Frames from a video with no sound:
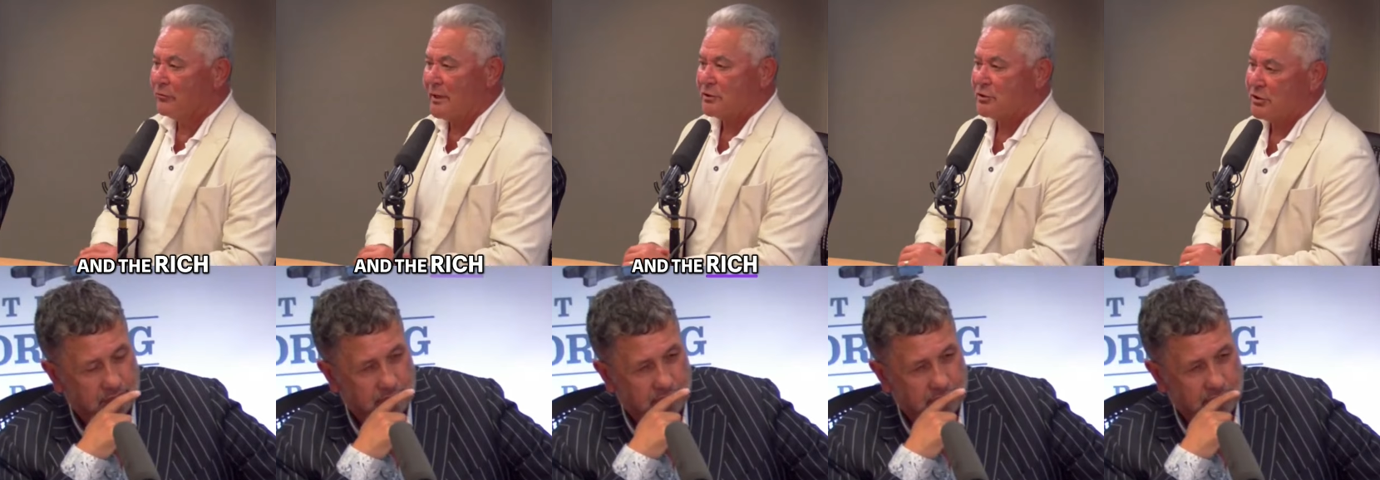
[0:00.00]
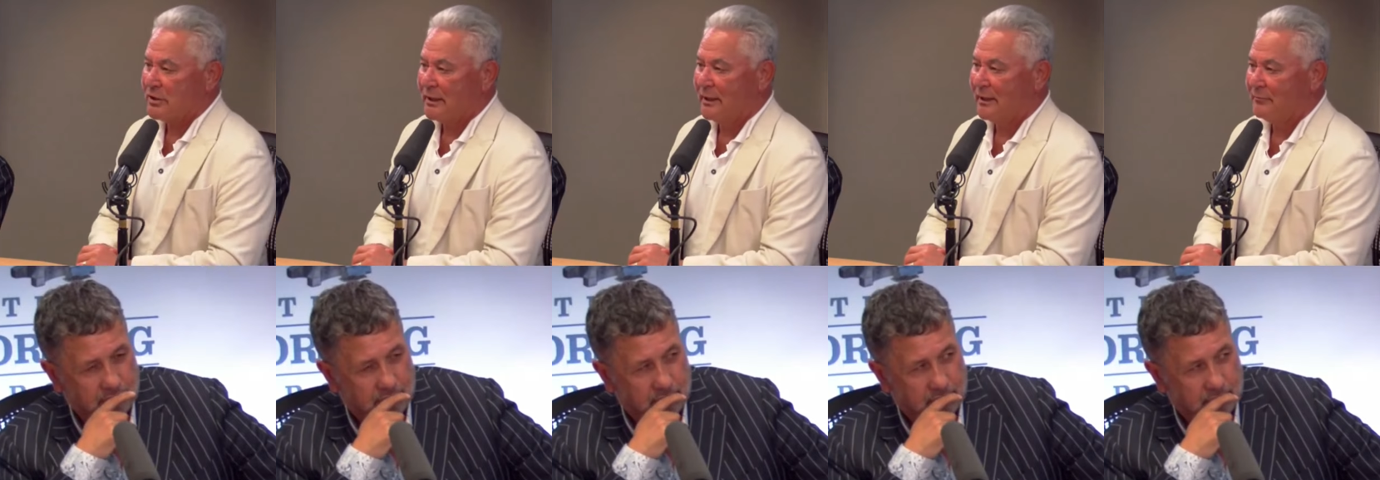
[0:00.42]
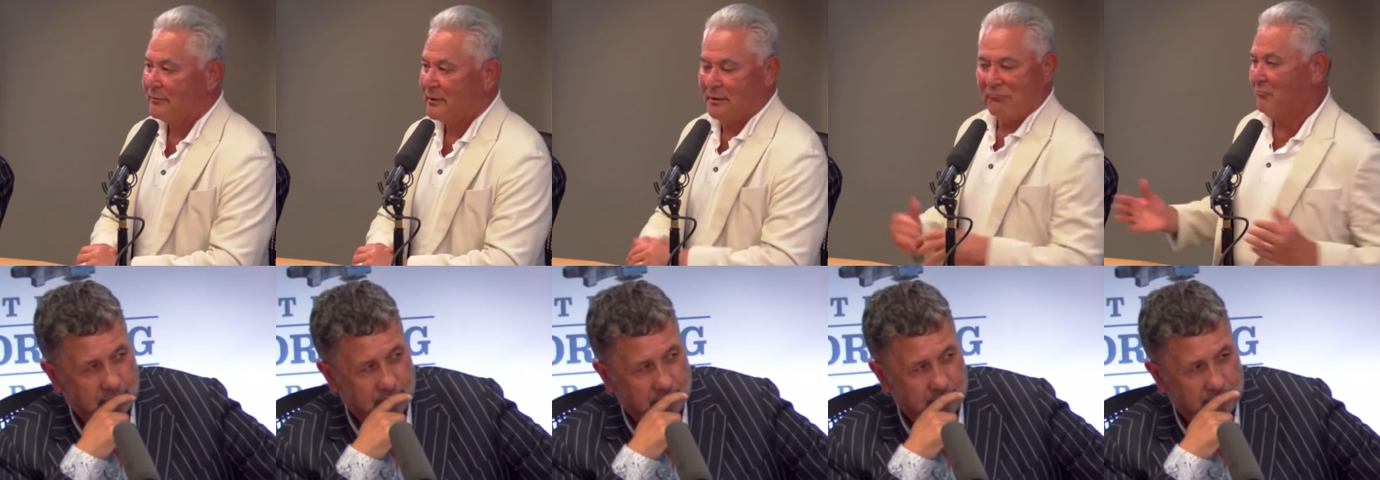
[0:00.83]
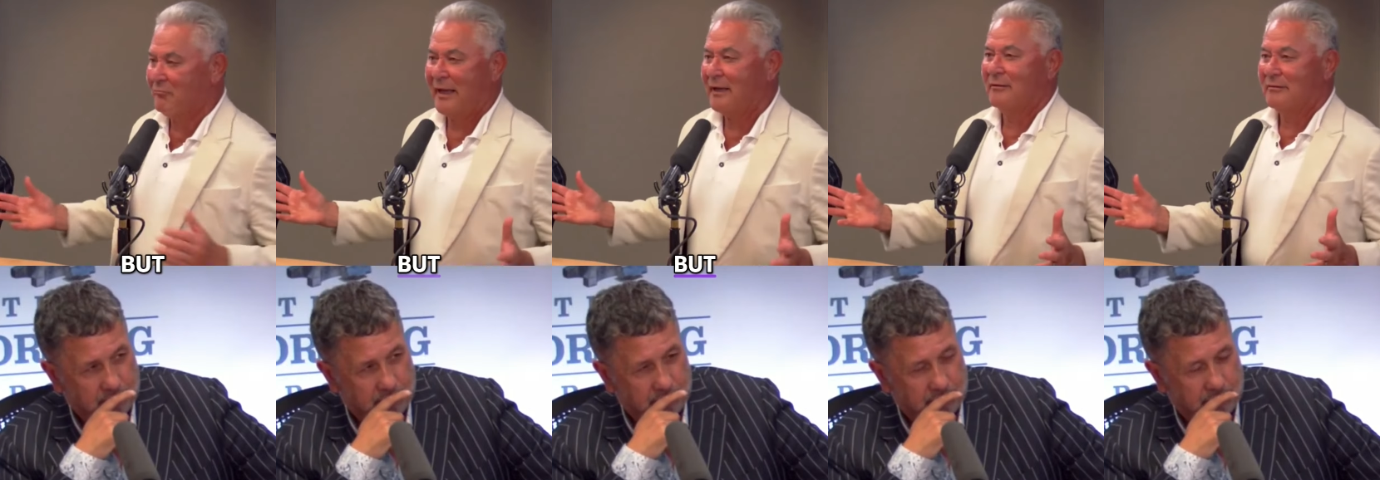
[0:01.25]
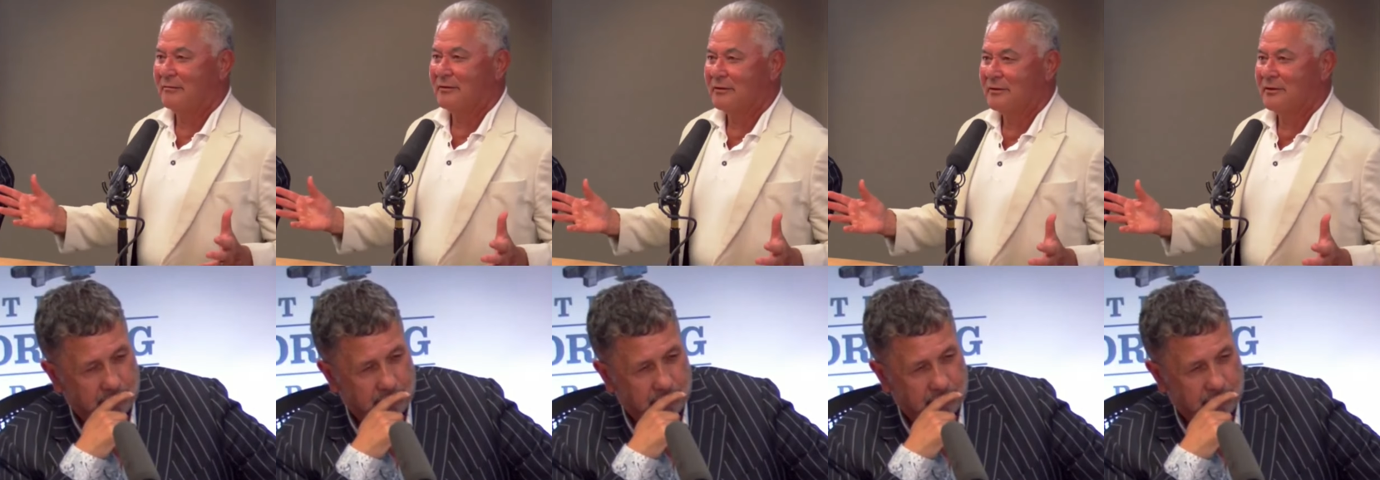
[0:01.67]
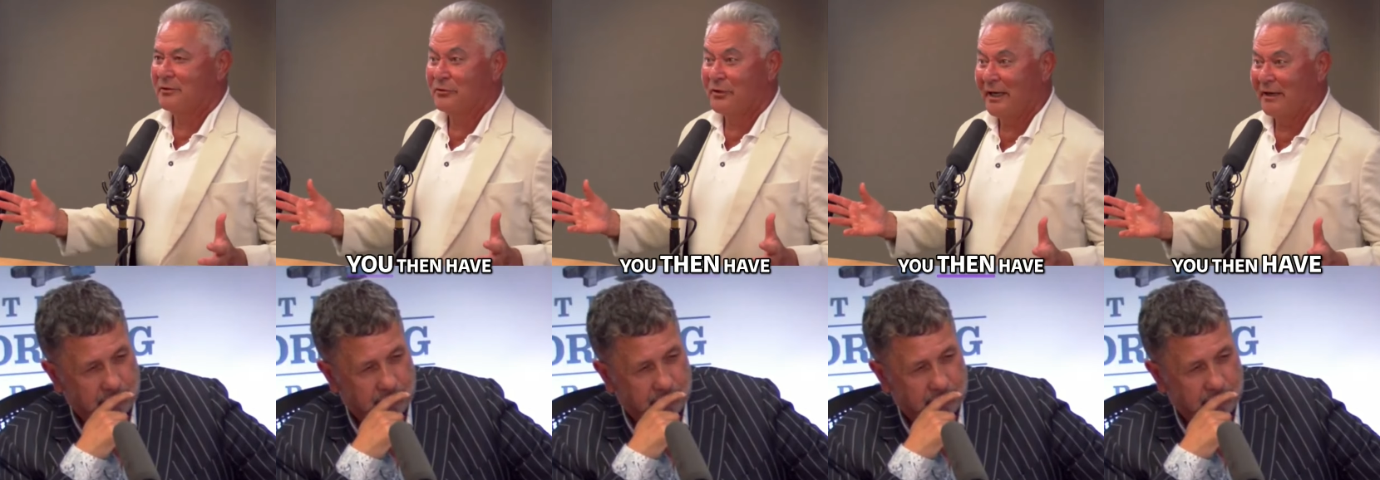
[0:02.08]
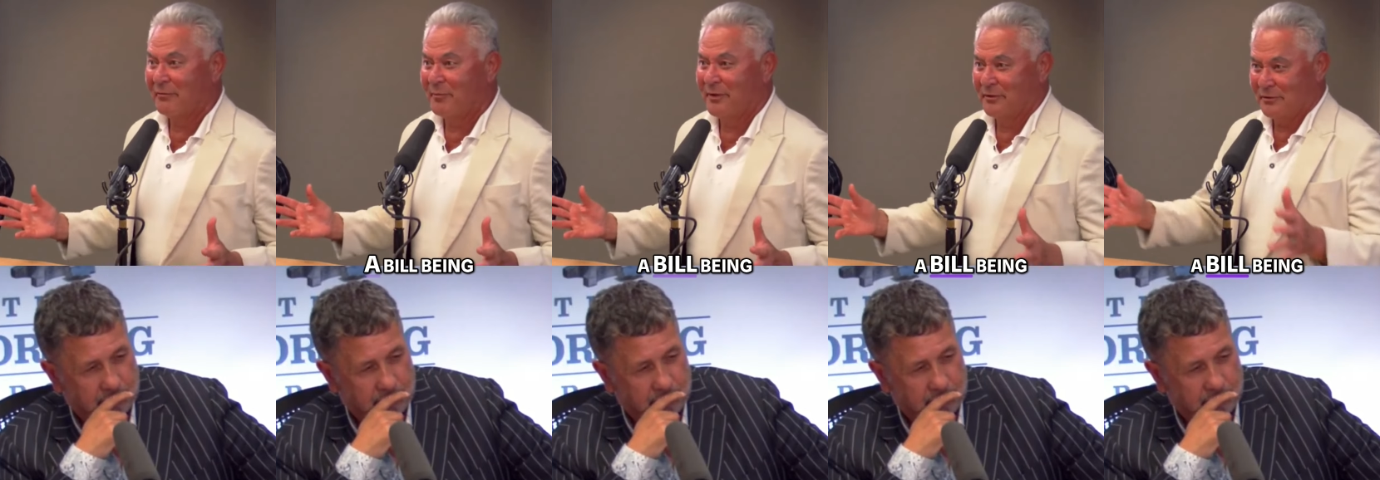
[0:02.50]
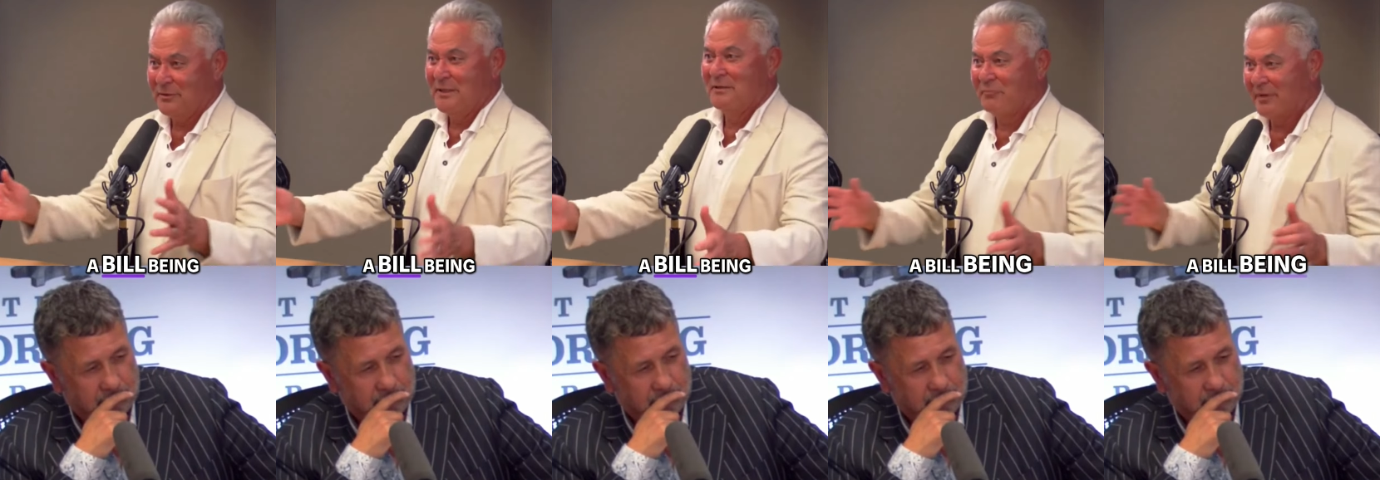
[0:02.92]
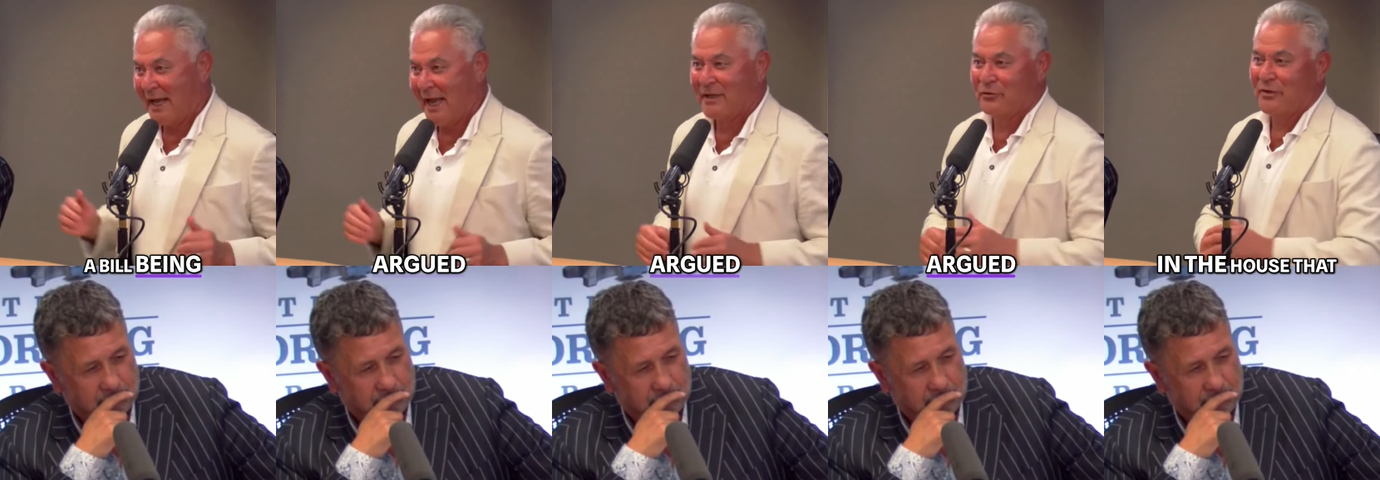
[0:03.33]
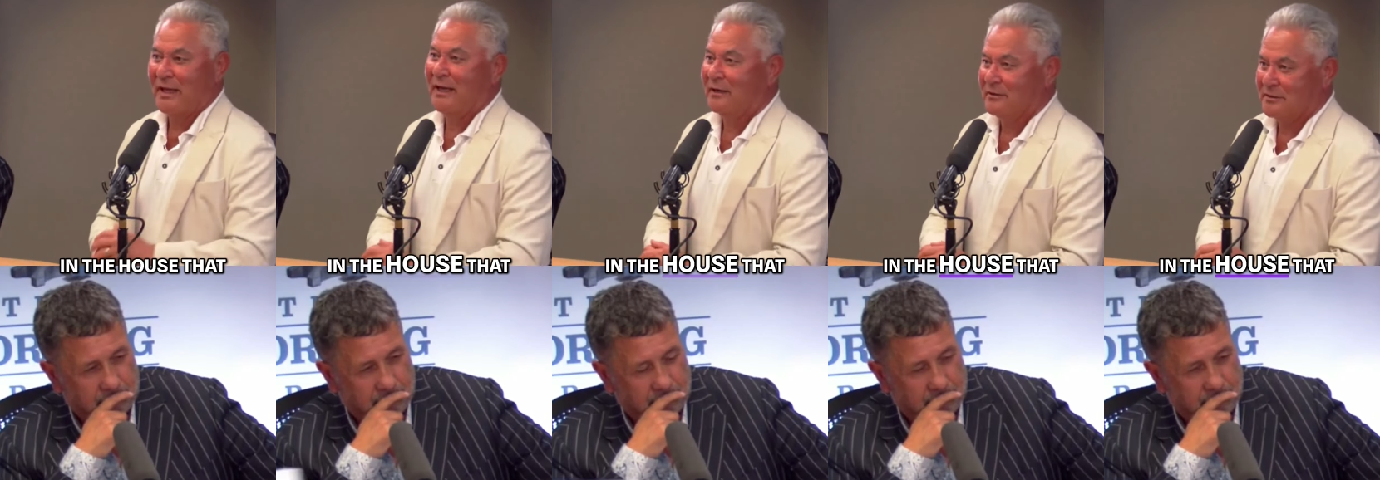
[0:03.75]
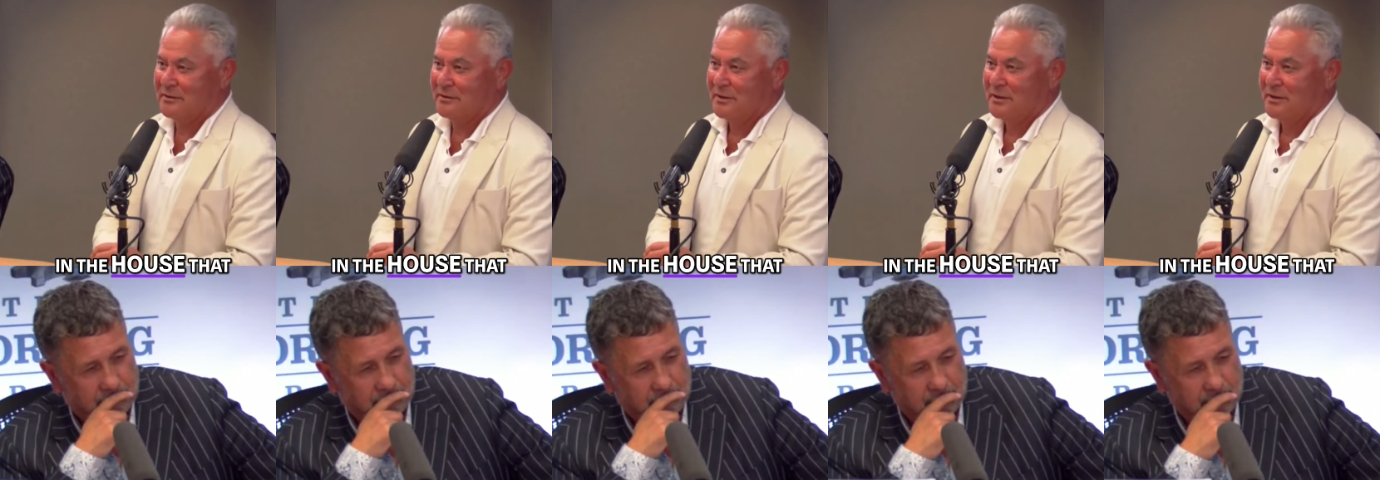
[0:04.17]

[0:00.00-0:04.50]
Speaker 1: rich. Um, but you then have a bill being argued in the House